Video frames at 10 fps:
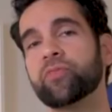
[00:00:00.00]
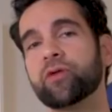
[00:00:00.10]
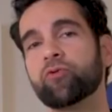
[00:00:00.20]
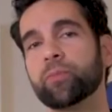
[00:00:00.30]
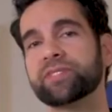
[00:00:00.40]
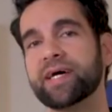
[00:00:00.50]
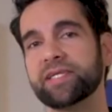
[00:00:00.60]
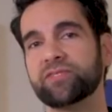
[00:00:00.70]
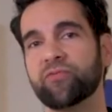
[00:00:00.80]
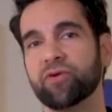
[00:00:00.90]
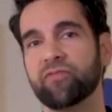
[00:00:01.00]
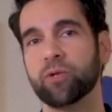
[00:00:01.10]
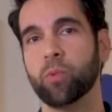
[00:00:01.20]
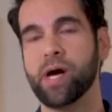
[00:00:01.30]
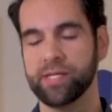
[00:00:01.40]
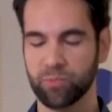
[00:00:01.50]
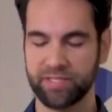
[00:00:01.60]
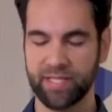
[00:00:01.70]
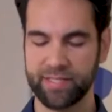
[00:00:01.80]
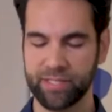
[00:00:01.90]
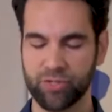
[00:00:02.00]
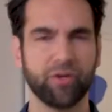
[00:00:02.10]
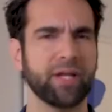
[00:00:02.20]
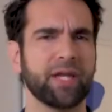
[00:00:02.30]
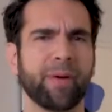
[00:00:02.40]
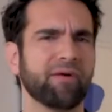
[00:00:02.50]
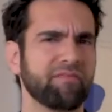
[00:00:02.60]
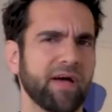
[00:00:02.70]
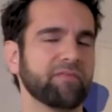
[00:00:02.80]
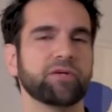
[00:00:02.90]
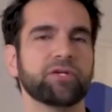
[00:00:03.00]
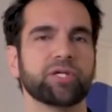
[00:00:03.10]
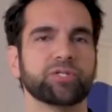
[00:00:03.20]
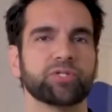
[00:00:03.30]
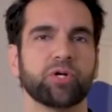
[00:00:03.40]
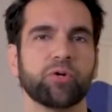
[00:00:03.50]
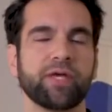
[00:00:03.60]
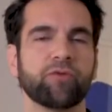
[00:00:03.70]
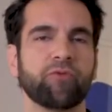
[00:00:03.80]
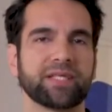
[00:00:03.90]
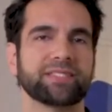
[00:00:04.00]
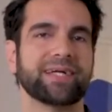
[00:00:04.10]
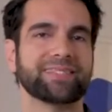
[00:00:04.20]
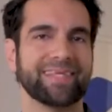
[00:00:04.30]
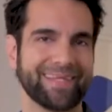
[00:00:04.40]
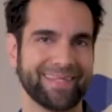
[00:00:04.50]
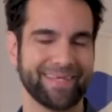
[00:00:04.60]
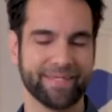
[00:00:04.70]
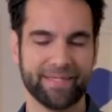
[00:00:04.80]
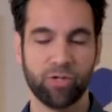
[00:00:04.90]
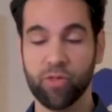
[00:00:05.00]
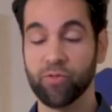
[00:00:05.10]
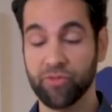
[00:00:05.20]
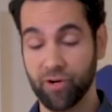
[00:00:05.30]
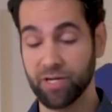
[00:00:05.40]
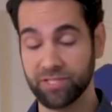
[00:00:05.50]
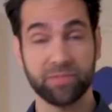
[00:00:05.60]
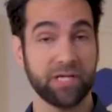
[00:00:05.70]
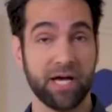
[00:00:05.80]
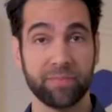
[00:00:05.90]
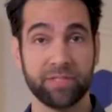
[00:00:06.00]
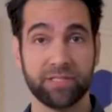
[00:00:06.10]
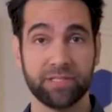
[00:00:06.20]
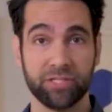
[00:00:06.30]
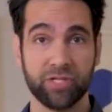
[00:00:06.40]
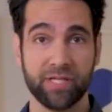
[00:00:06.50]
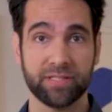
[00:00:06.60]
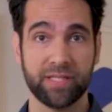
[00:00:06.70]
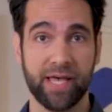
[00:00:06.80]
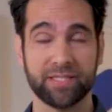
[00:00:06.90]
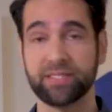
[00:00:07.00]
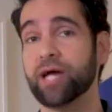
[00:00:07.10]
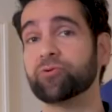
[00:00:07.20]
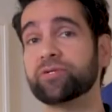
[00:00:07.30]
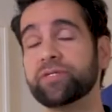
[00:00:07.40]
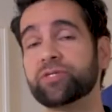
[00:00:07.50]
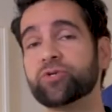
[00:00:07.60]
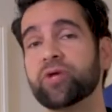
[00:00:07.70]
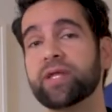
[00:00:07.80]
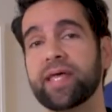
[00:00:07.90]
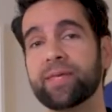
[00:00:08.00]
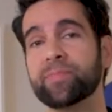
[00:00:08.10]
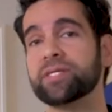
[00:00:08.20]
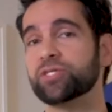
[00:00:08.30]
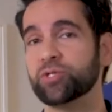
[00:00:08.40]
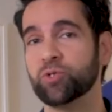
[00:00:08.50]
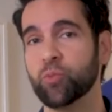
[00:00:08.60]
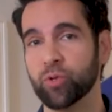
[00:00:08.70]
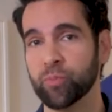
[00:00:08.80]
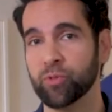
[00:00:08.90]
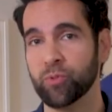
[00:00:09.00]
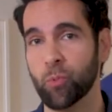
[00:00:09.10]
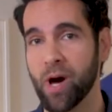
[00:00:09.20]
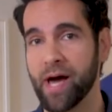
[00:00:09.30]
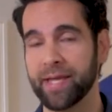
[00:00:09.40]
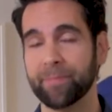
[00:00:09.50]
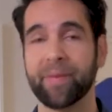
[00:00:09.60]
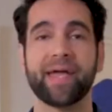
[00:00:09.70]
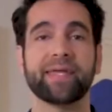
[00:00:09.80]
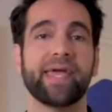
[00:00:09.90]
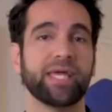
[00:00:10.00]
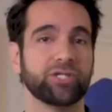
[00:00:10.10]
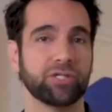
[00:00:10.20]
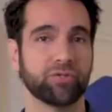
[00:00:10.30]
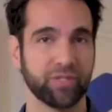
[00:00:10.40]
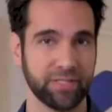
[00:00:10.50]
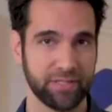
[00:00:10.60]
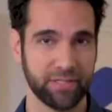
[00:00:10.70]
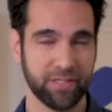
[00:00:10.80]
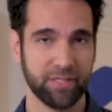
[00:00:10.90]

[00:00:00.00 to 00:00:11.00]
an aromatized fortified wine, was likely created about 500 years ago in Renaissance Italy, although there are some documents to suggest that Socrates created a medicinal wormwood wine back in ancient Greece.